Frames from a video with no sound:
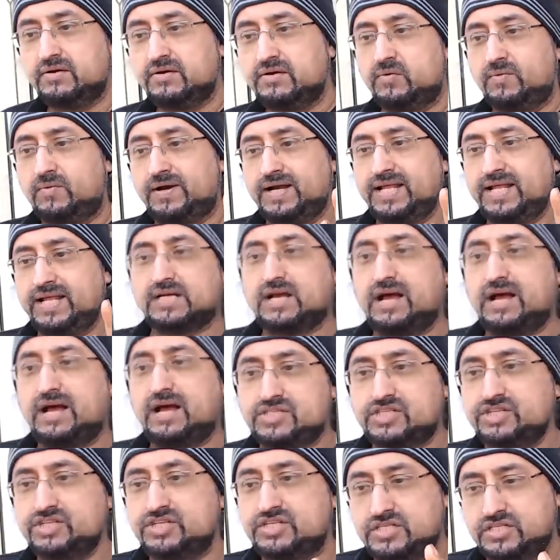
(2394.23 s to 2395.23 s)
when it comes
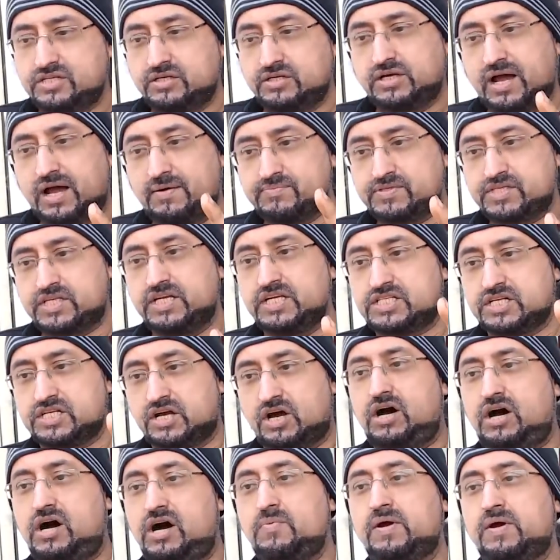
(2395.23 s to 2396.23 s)
to this
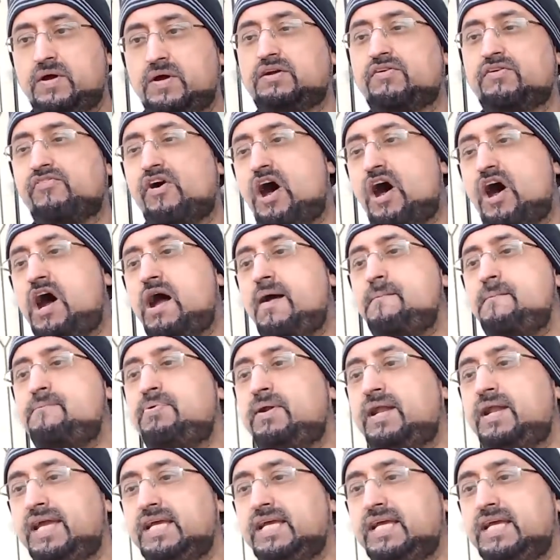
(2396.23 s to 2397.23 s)
artwork of I'm
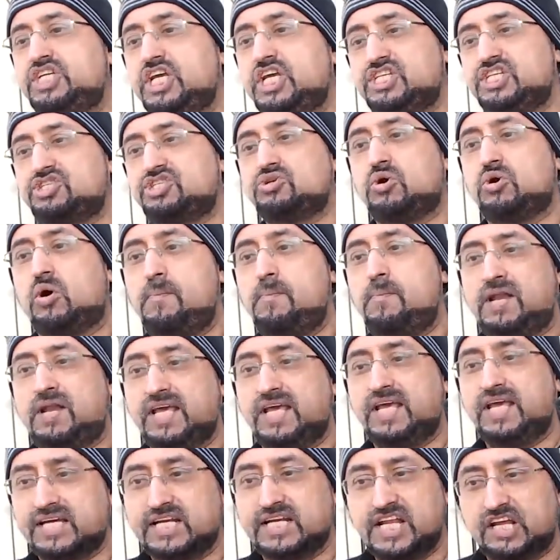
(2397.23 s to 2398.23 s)
playing chess, you're
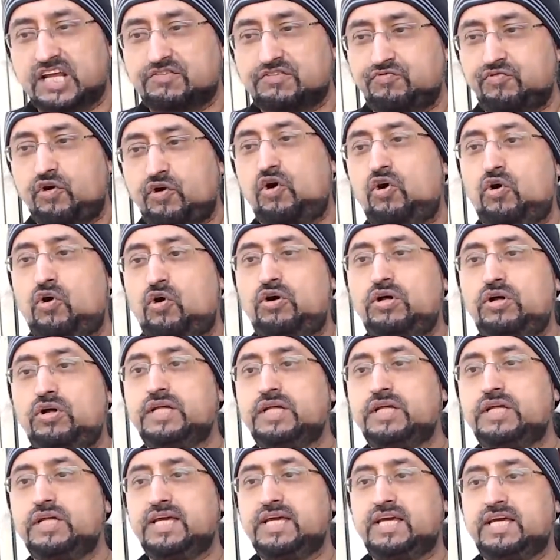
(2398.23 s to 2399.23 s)
playing Connect 4,
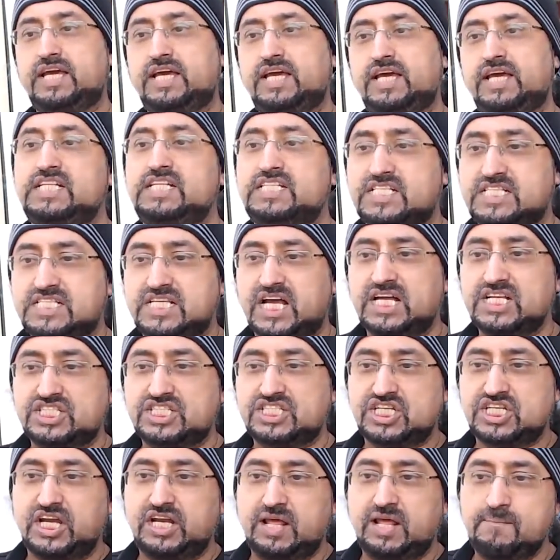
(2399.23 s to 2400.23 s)
it's
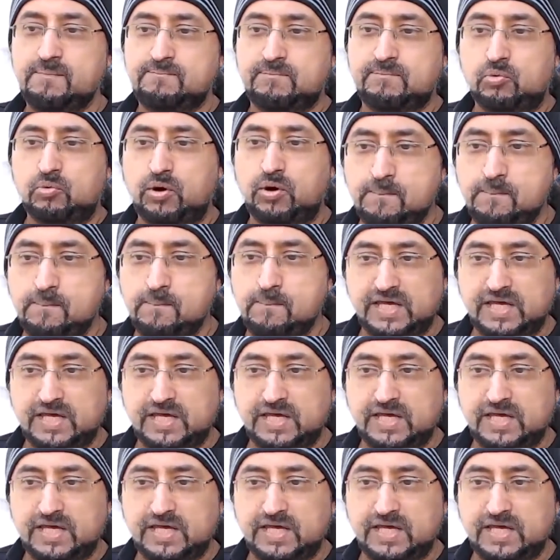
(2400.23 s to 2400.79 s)
such an important